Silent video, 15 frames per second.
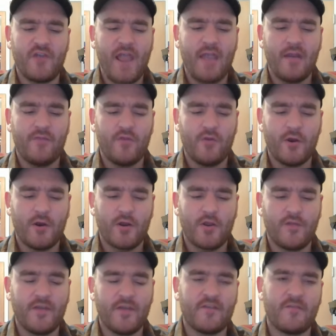hand if you heard
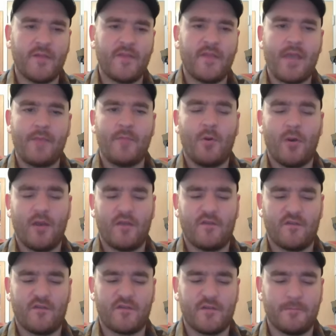good things about the MOS
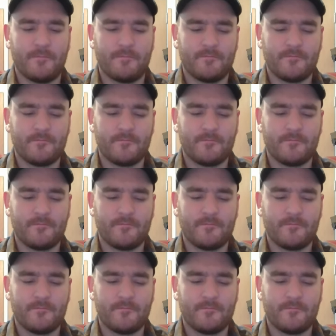system.